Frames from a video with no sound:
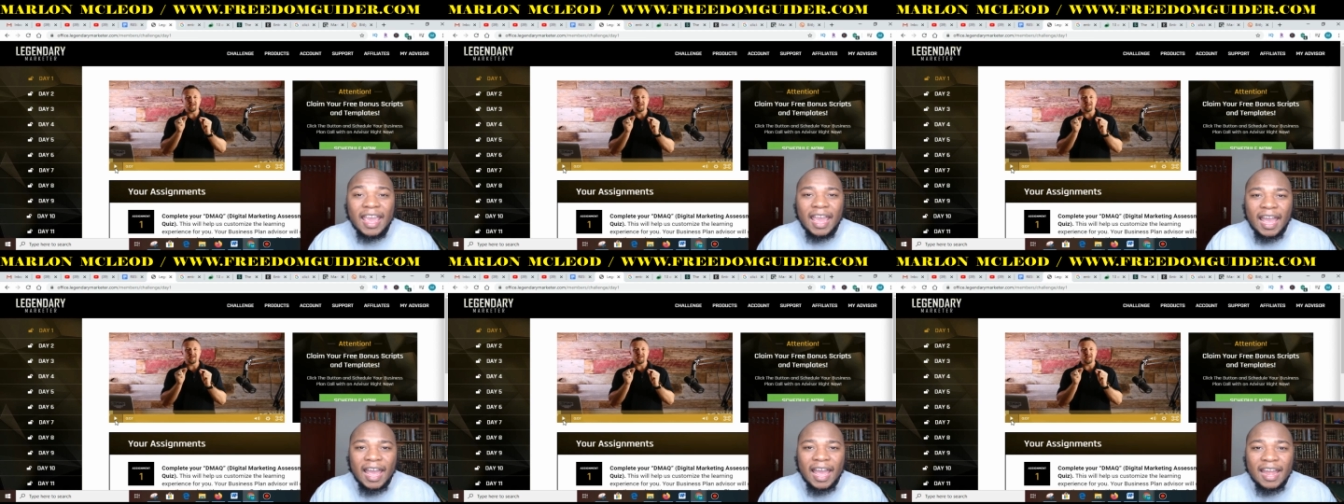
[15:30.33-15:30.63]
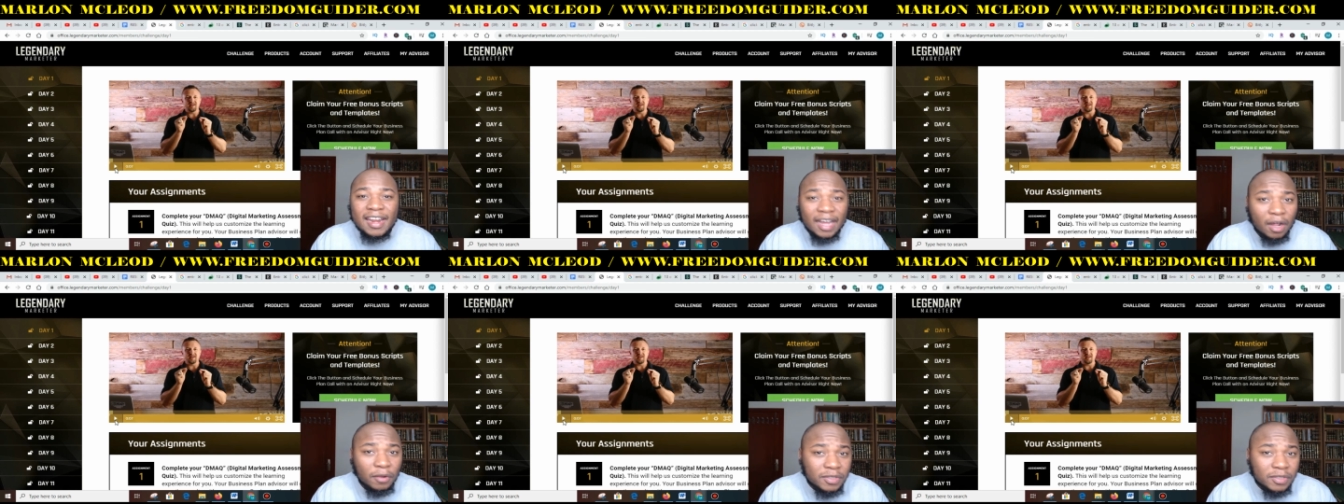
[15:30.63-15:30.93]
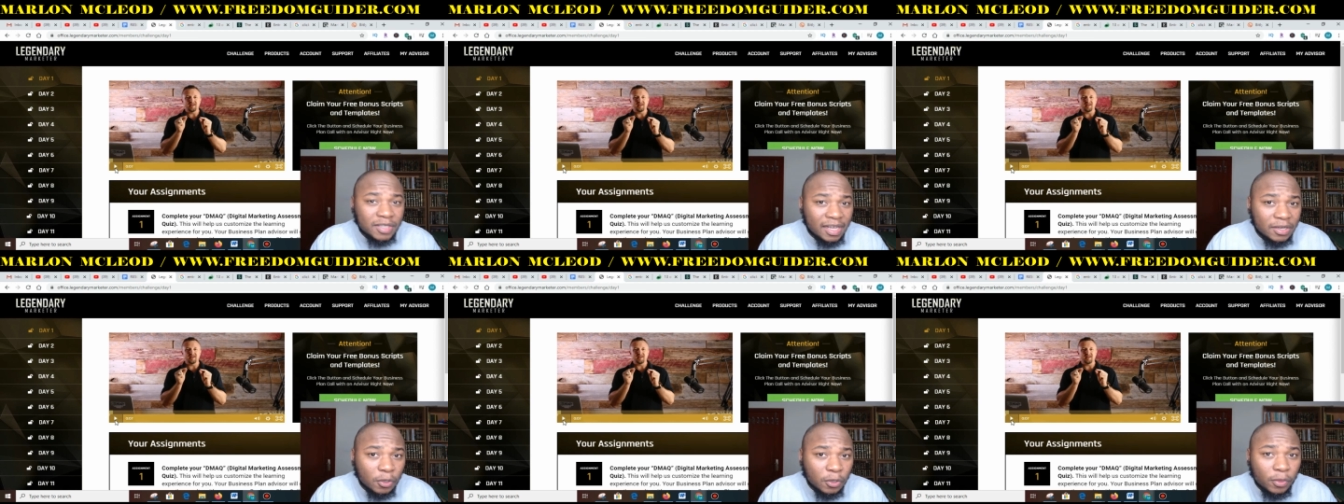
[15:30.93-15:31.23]
and I'll
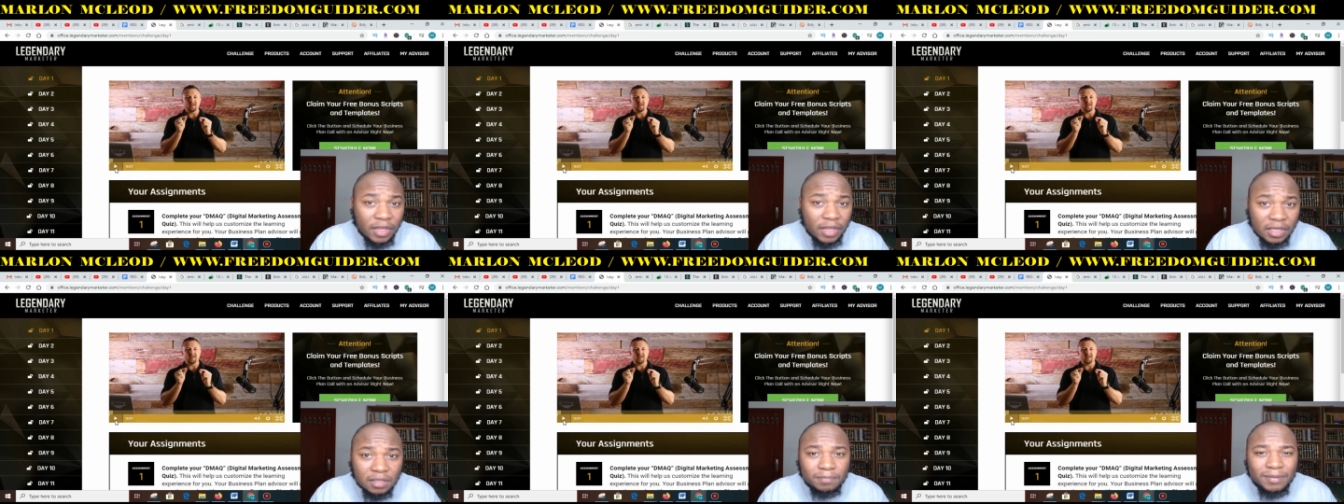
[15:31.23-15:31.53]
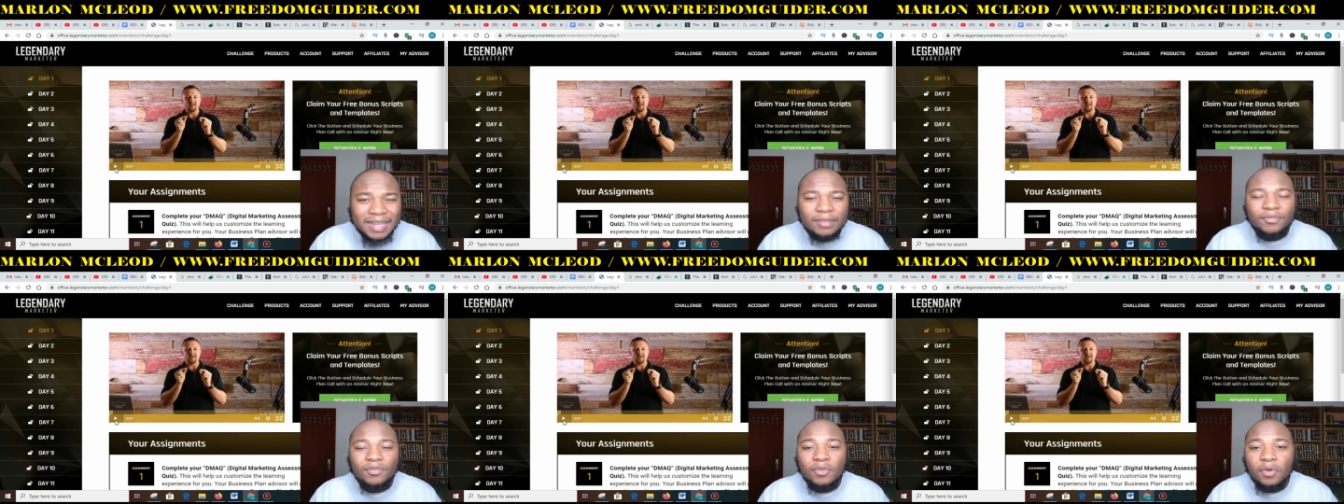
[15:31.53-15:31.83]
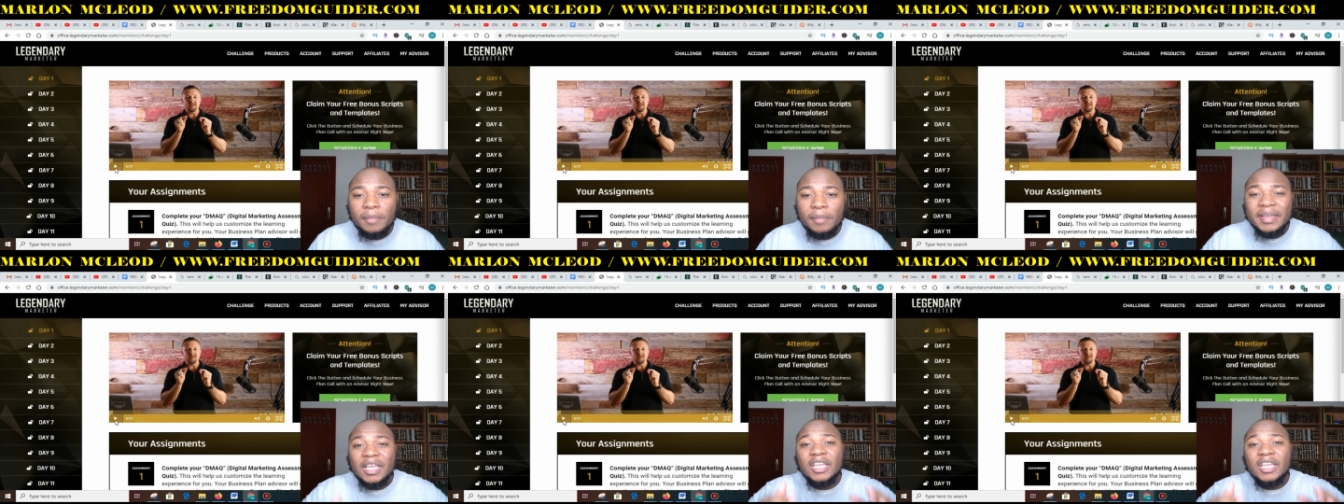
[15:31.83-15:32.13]
tell you, this
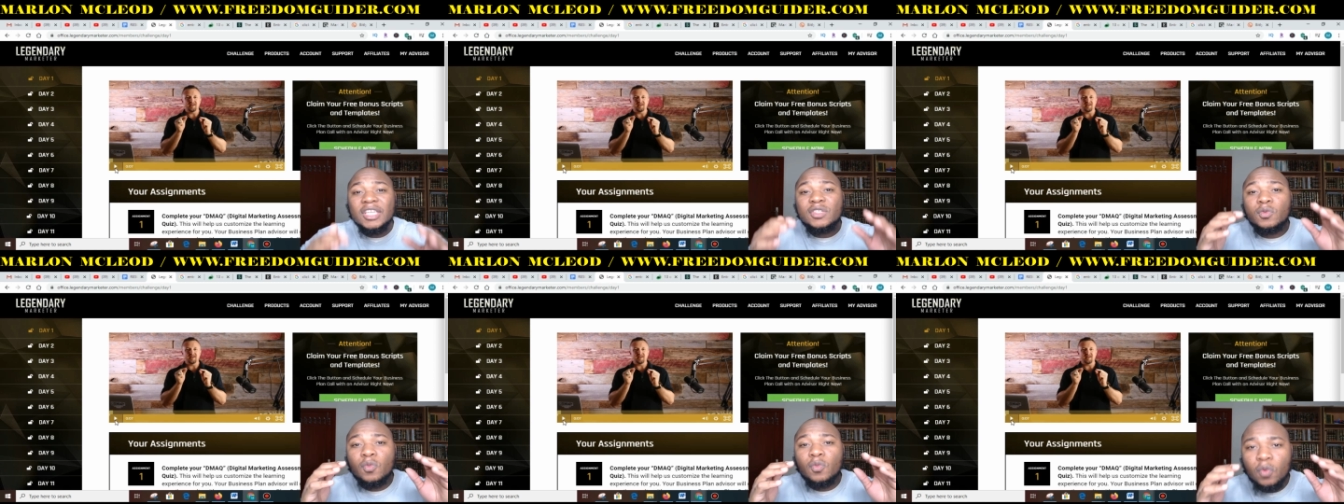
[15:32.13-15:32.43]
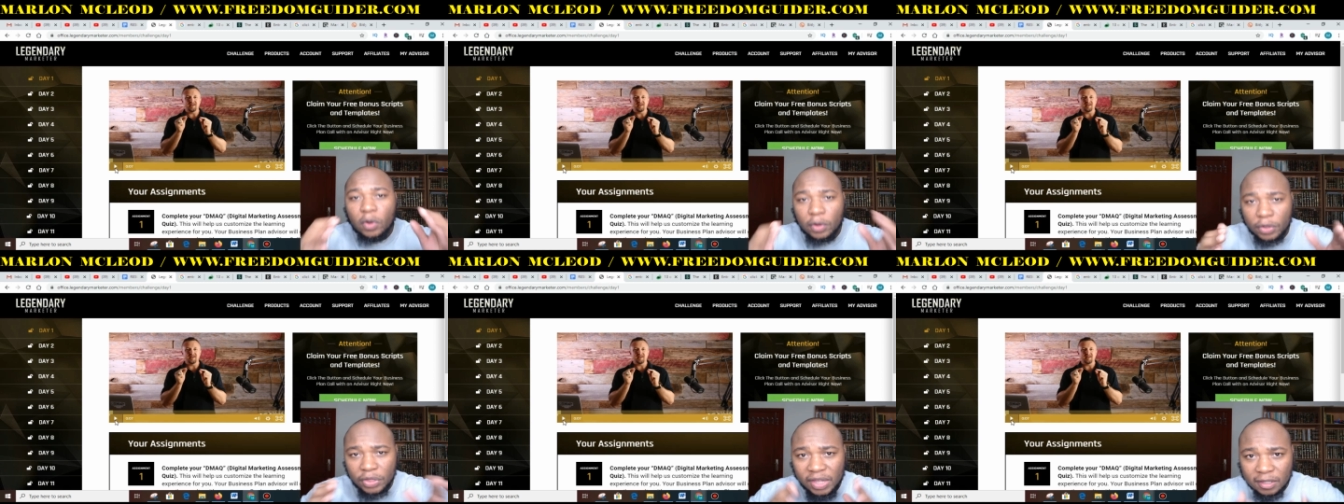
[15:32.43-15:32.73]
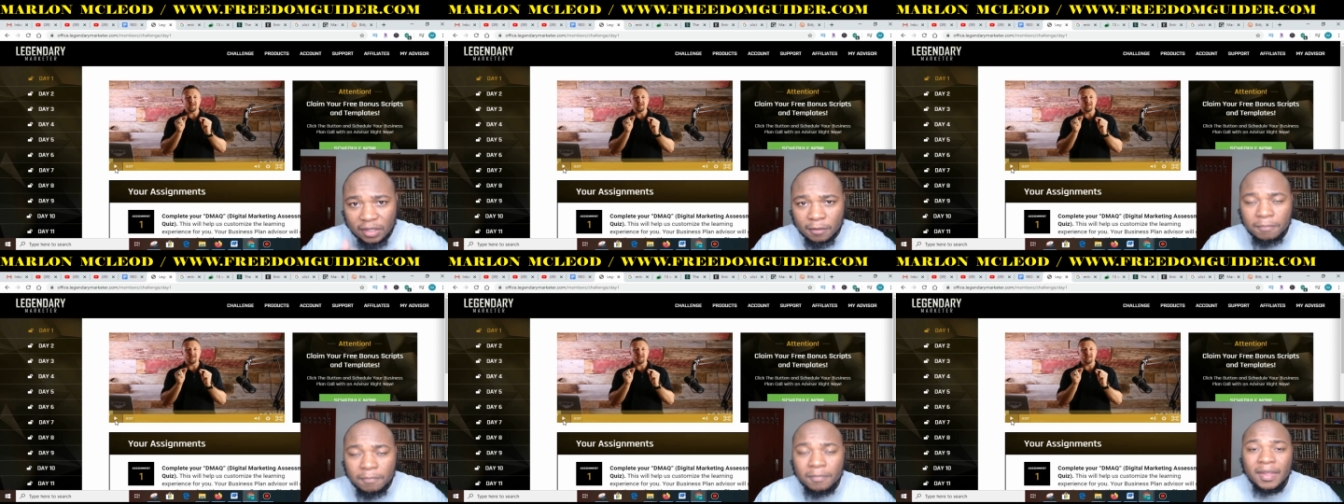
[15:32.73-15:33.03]
platform is worth
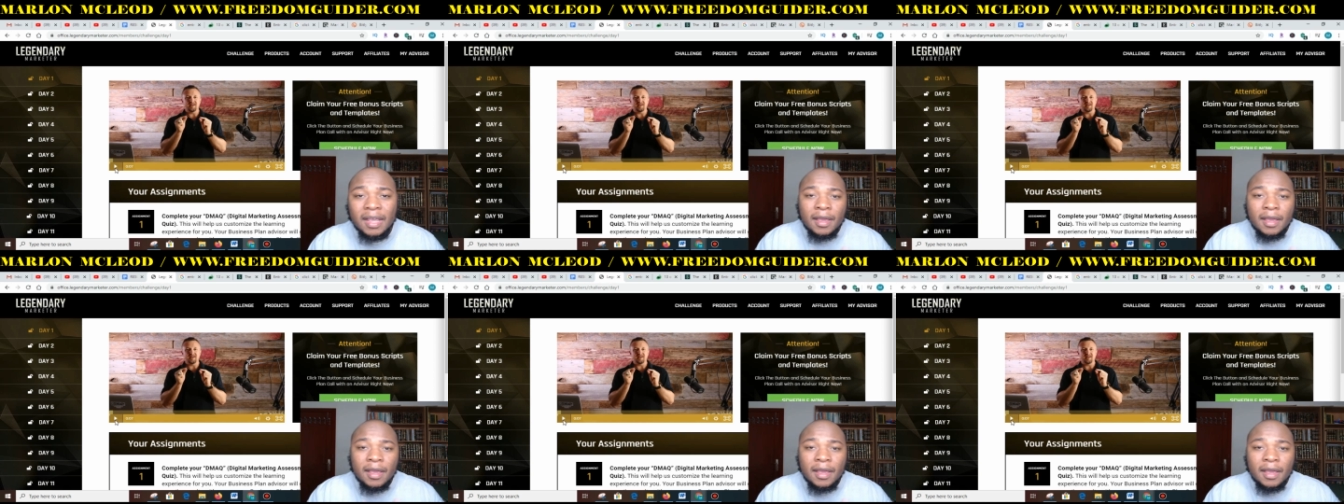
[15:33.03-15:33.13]
it.